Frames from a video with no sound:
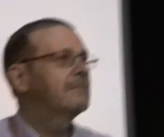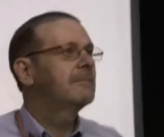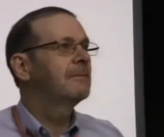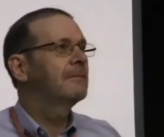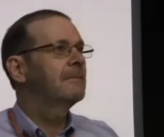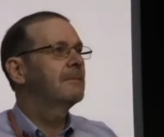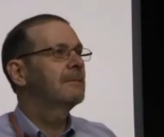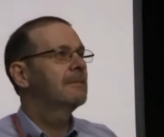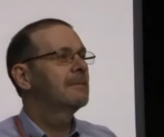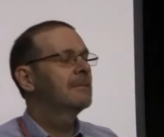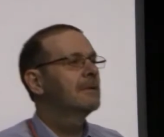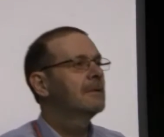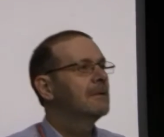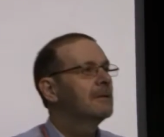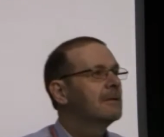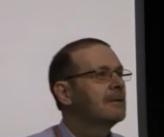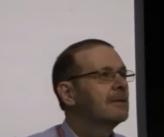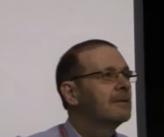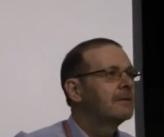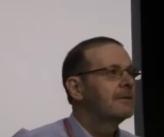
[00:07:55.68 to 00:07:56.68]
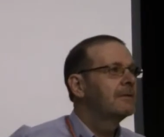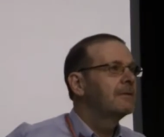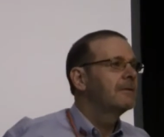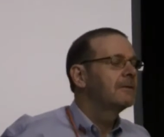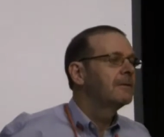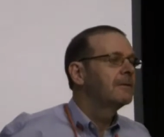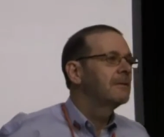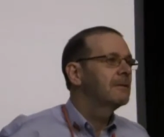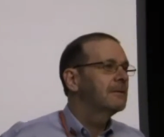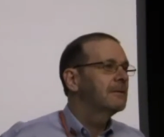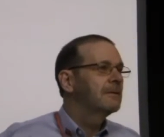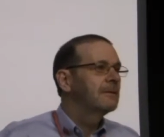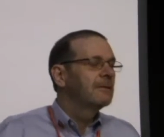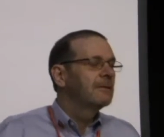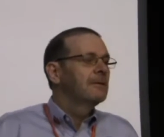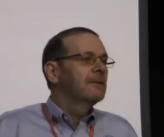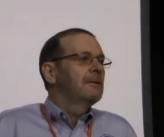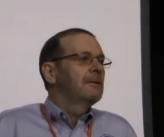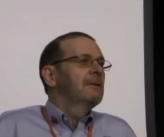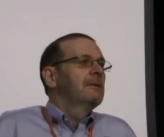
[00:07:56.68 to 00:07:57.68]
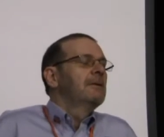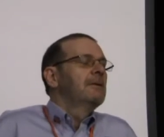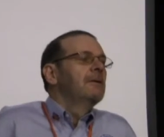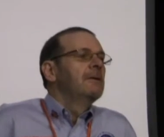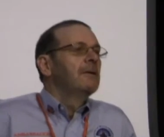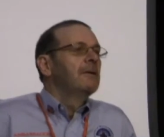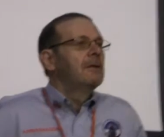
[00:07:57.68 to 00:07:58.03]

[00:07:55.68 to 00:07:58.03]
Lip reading: (no one is talking)